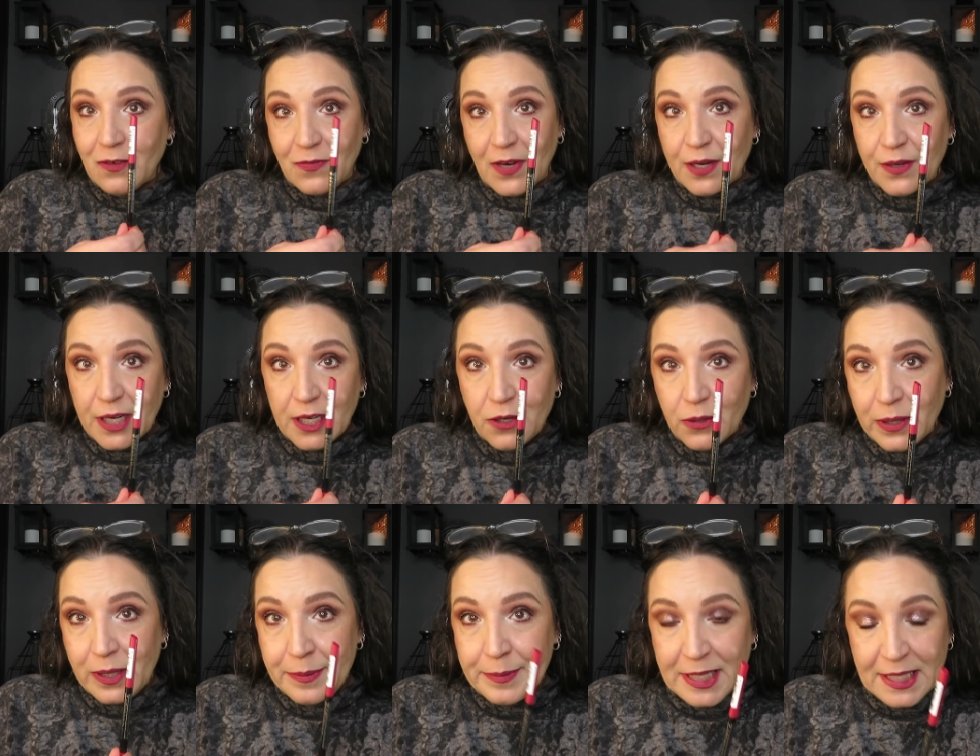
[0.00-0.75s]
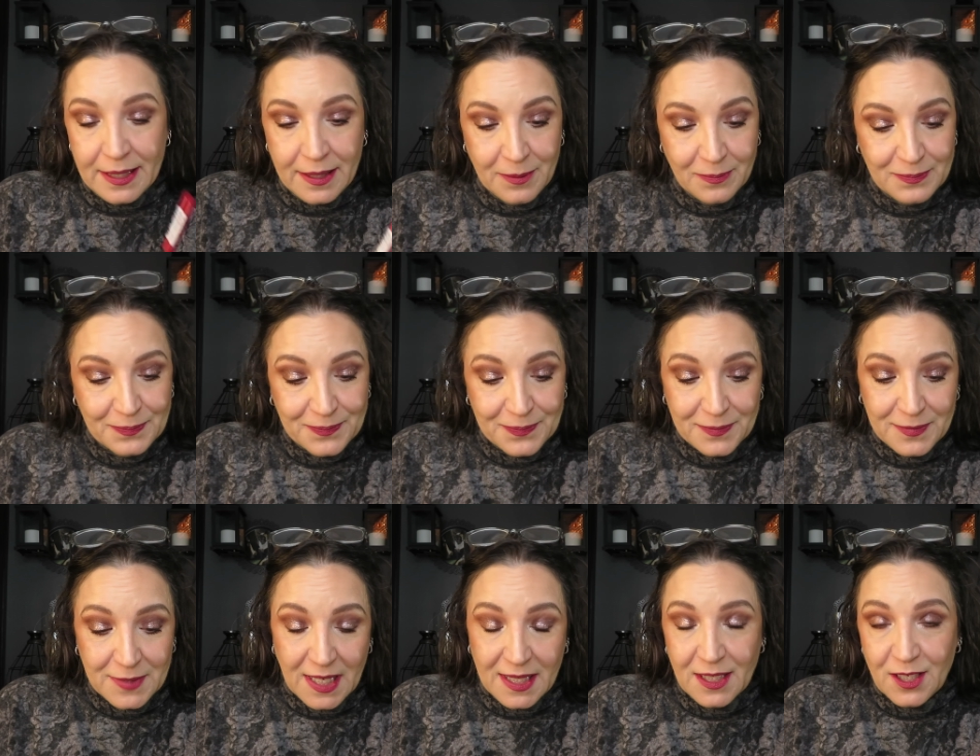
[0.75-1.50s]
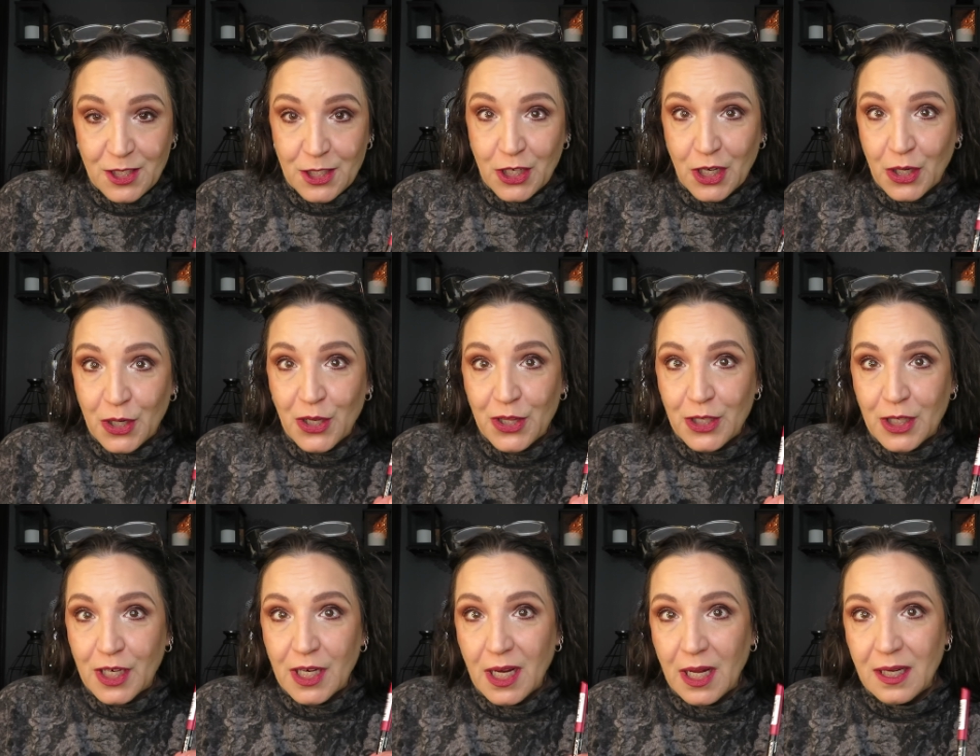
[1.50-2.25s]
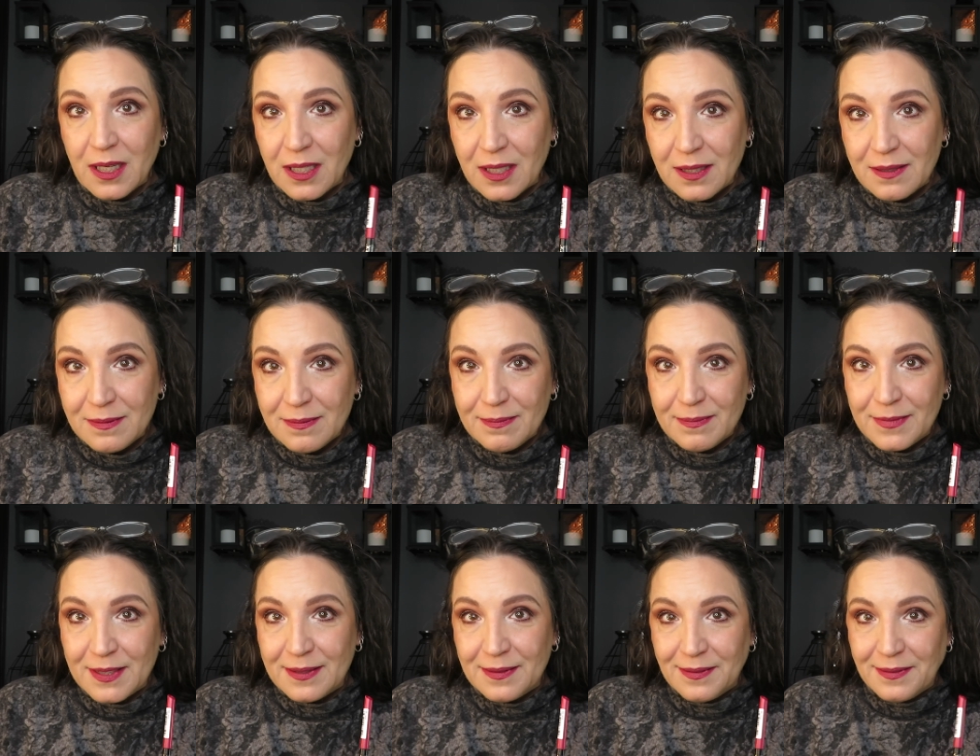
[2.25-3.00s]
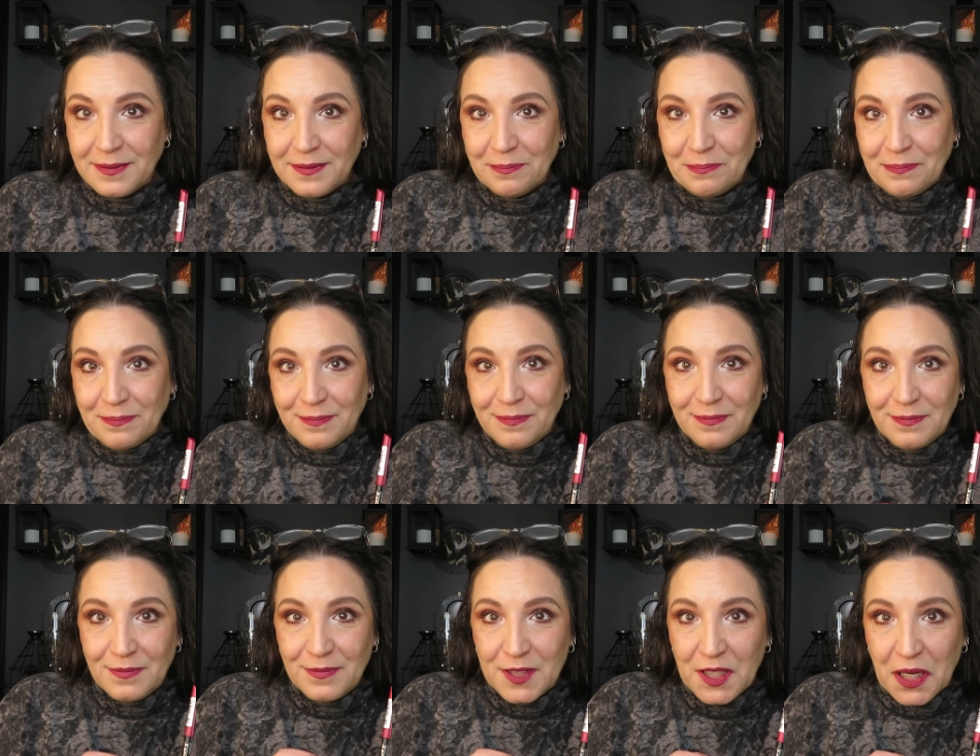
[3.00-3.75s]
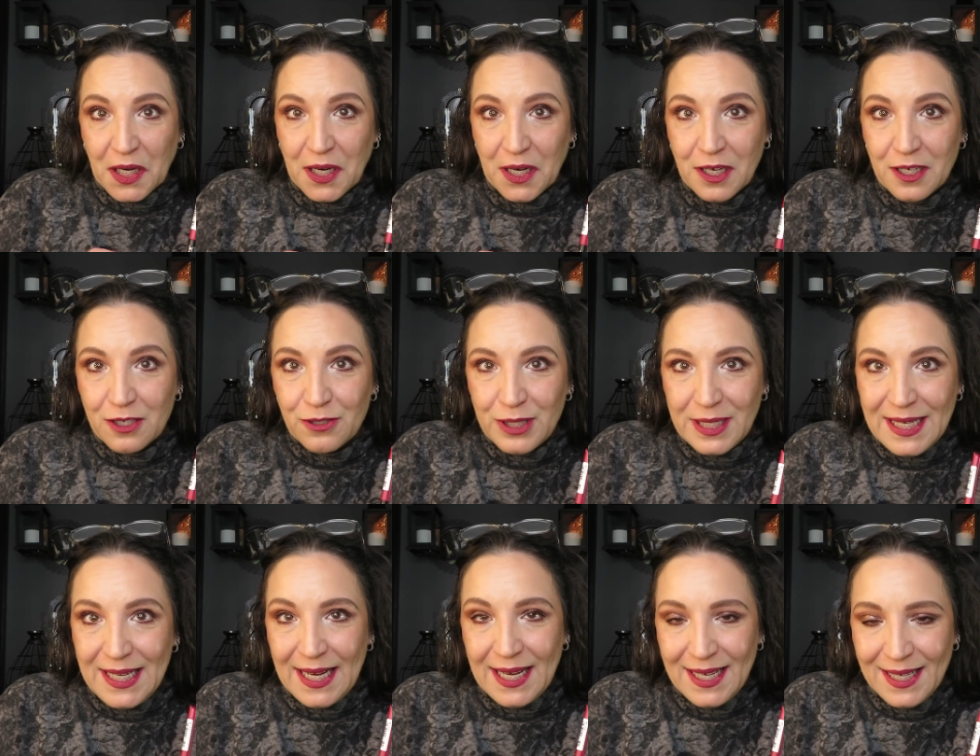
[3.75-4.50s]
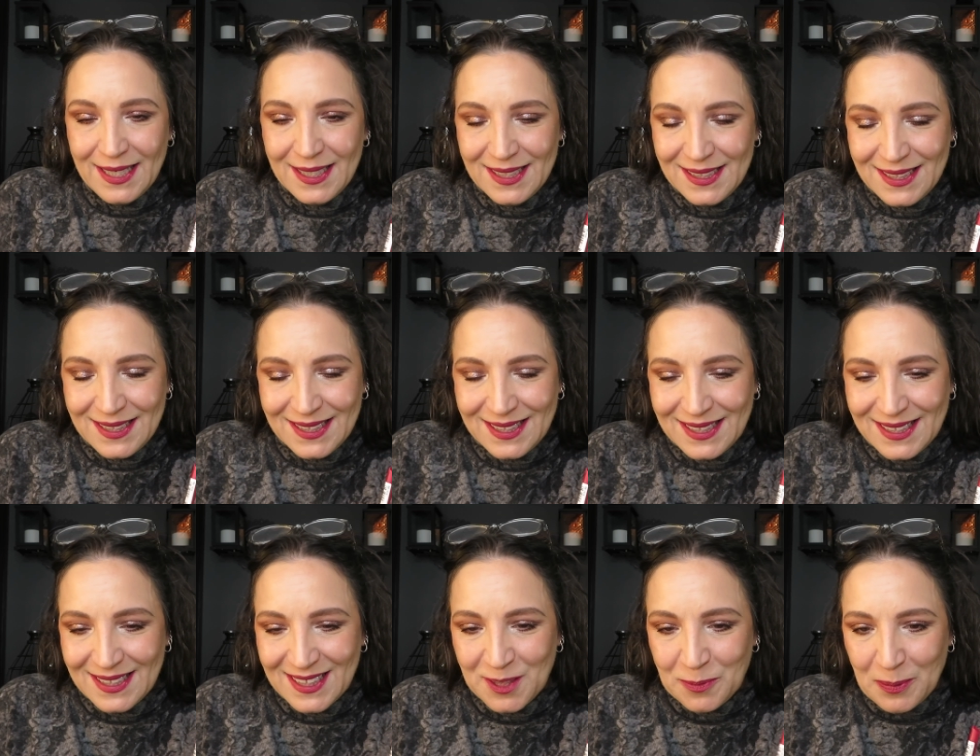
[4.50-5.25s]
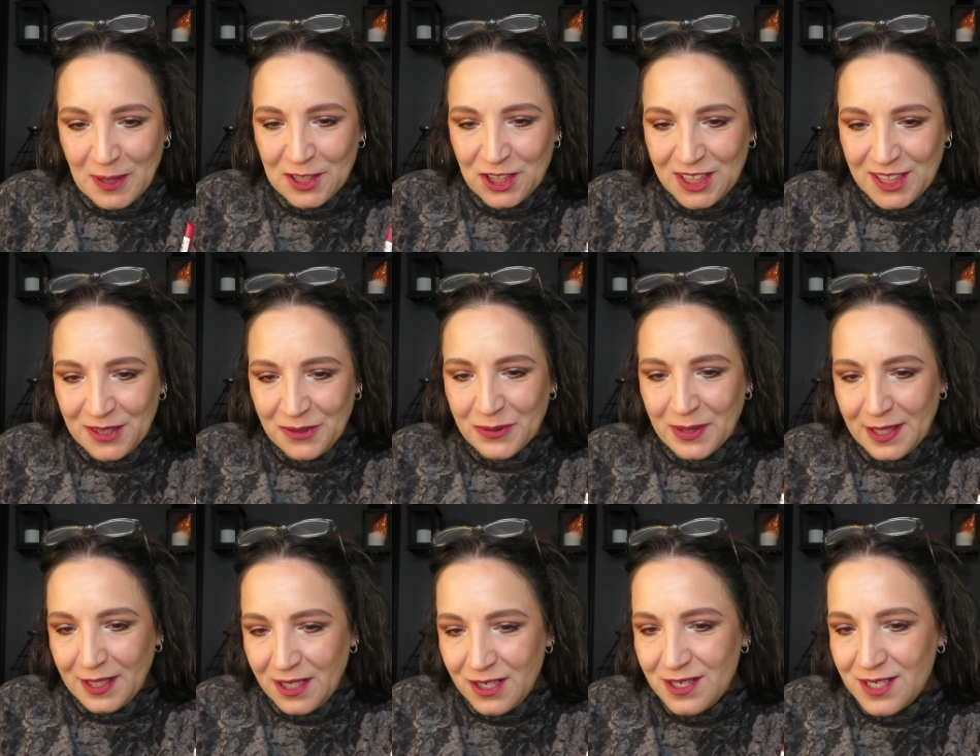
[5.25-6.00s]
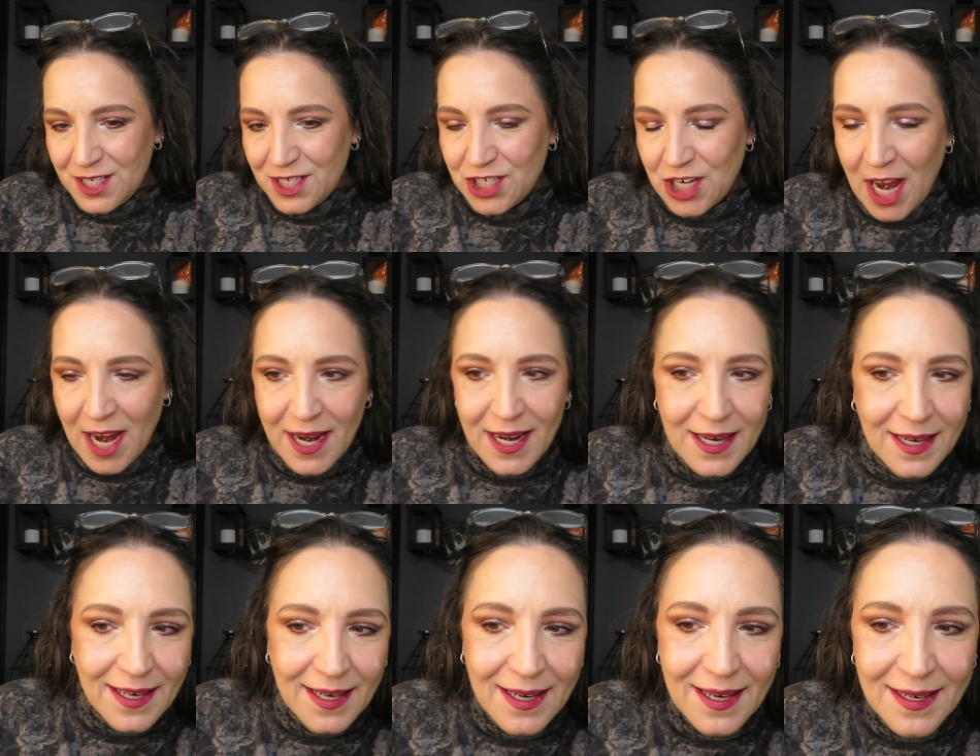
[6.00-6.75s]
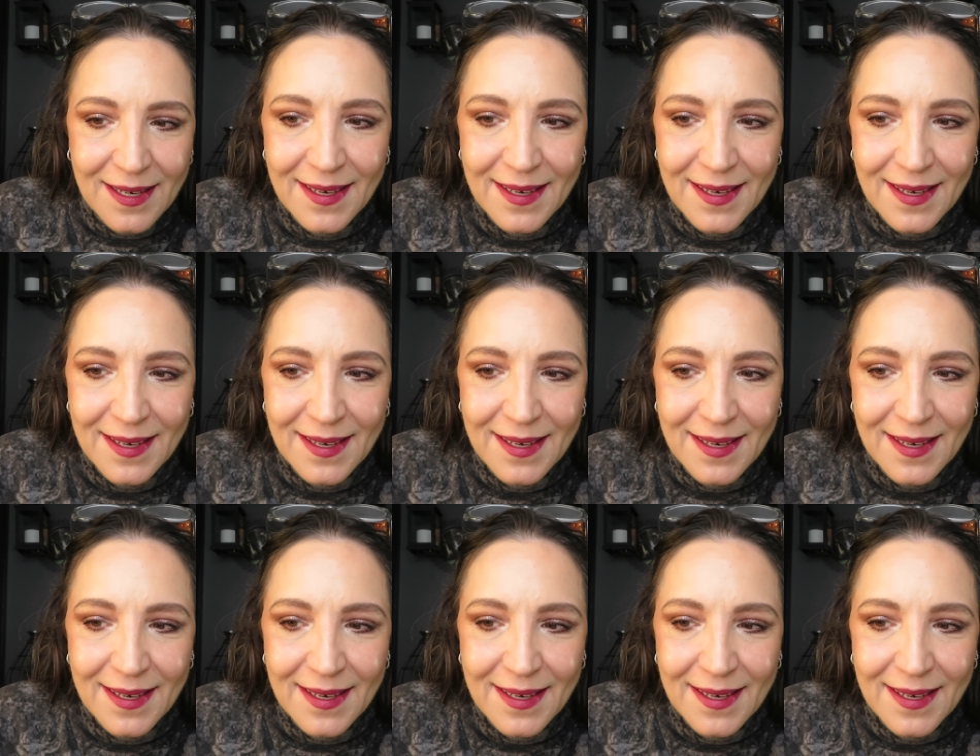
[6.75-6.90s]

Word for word: Very creamy, and the darker the color, the harder it is, especially when you shake.